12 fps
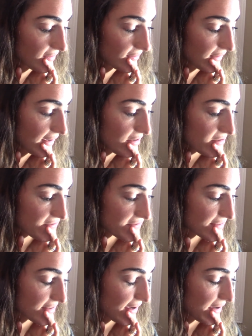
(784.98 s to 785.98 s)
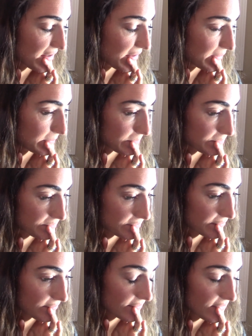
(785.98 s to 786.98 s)
life,
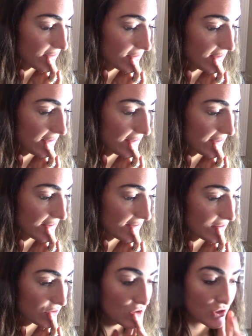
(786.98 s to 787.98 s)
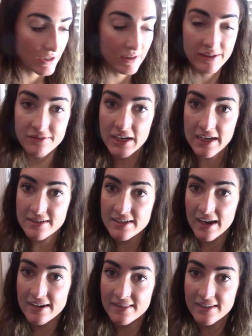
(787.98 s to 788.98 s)
and she lived and
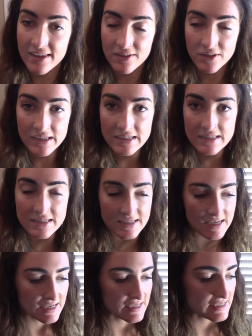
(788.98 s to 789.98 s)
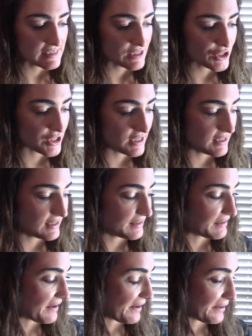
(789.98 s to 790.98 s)
died in the Netherlands. She
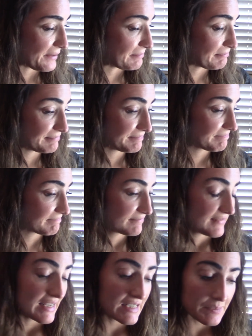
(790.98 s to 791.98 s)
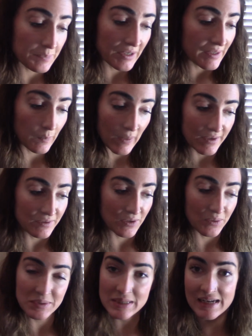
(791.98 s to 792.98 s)
is pretty well
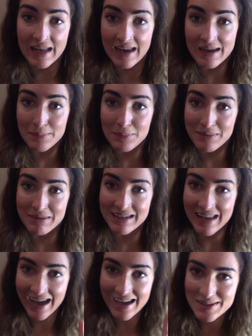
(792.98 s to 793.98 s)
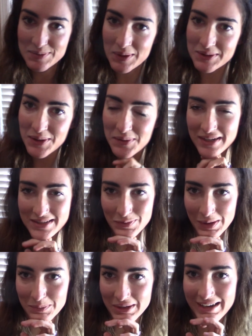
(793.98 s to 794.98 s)
known today, maybe not as well known as
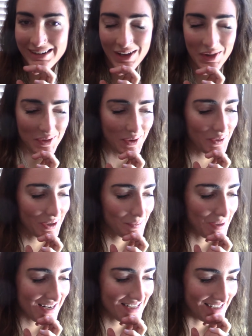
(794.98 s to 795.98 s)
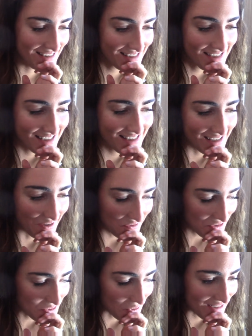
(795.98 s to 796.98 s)
Rembrandt, although her paintings did sell
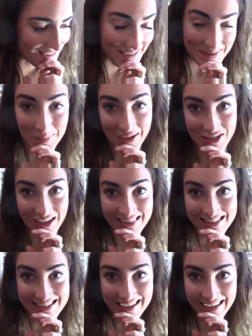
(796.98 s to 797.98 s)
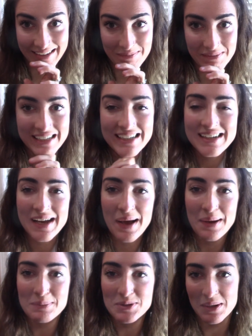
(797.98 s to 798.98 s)
for twice as much at the time.
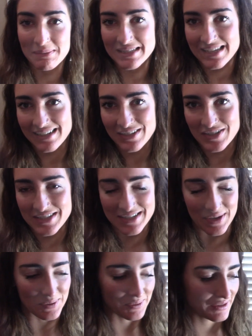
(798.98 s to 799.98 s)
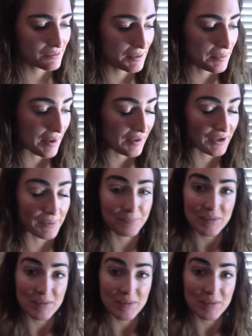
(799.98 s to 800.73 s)
So I'm excited to just tell you a little bit about her.